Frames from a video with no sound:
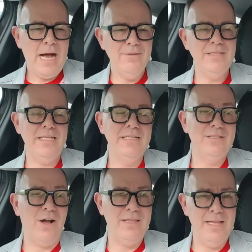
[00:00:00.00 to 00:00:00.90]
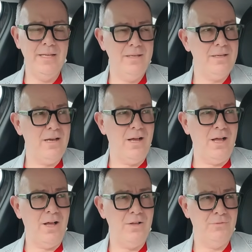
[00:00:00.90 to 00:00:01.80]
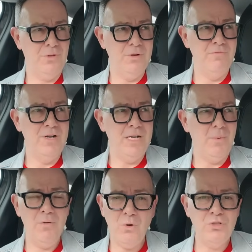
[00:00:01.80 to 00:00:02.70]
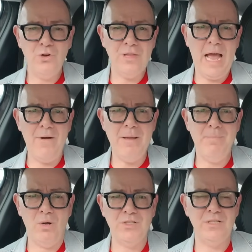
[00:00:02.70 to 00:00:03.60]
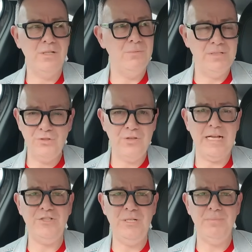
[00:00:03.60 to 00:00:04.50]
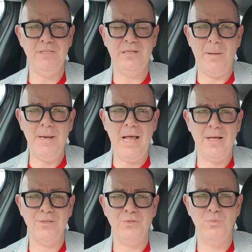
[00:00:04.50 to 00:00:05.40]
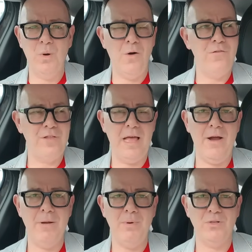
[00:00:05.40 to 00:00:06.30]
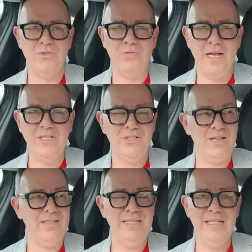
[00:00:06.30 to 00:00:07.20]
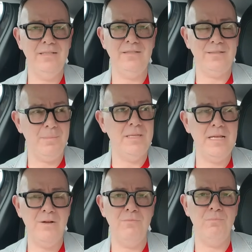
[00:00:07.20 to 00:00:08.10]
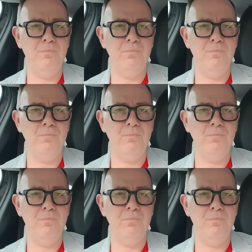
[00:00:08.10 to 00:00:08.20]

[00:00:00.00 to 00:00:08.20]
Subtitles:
Other things that I think are doing really well, of course, you've got the Harry Potter, and you've got that ship that's coming out as well for the Harry Potter range. I think some of their